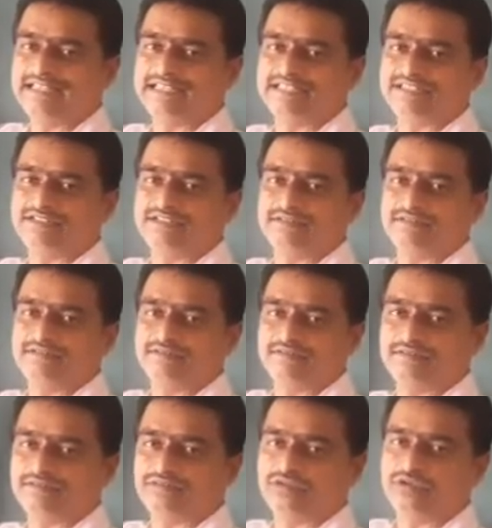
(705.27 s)
these
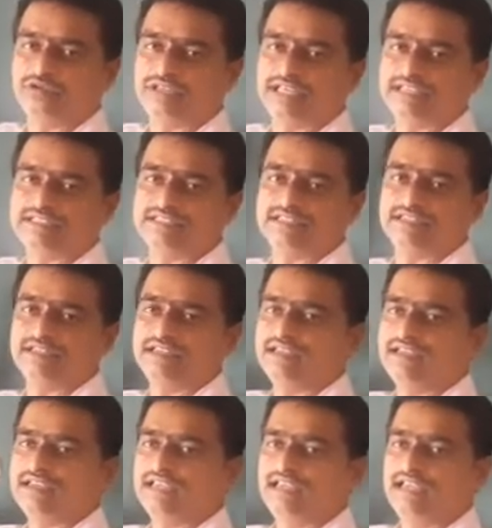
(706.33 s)
two things,
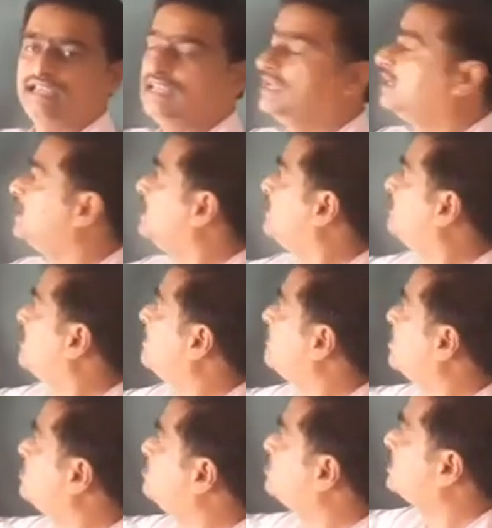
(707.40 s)
if I
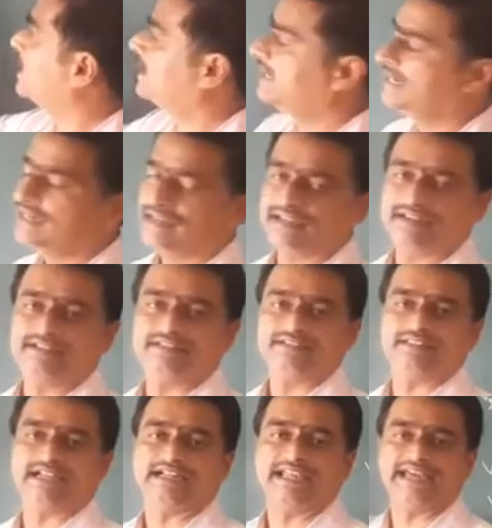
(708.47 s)
want to tell
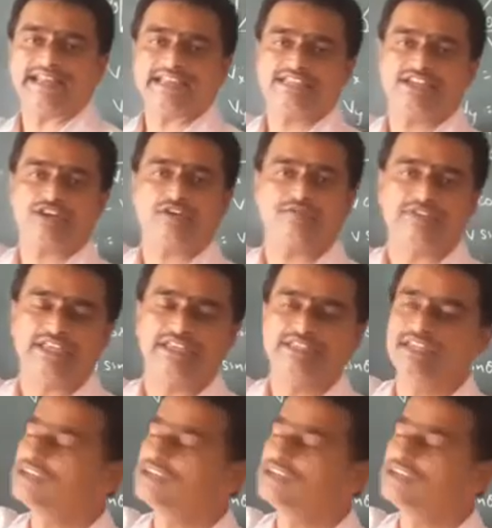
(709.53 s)
the direction of these,